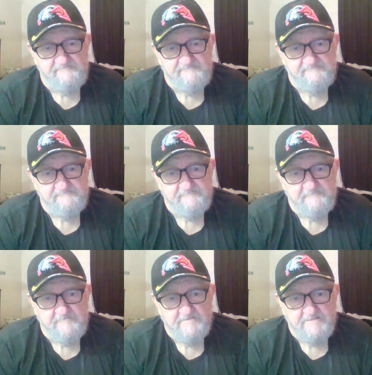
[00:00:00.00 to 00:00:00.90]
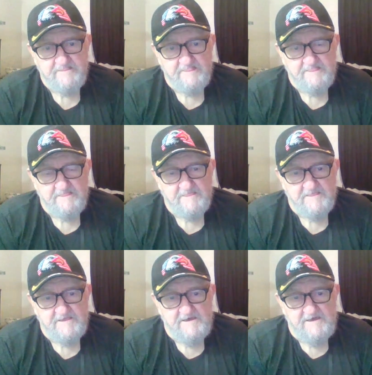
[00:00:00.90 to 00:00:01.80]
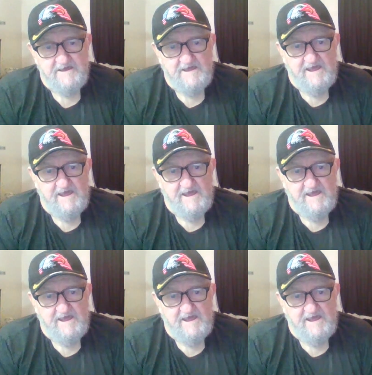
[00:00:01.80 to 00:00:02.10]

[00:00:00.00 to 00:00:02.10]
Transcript: Nothing is said.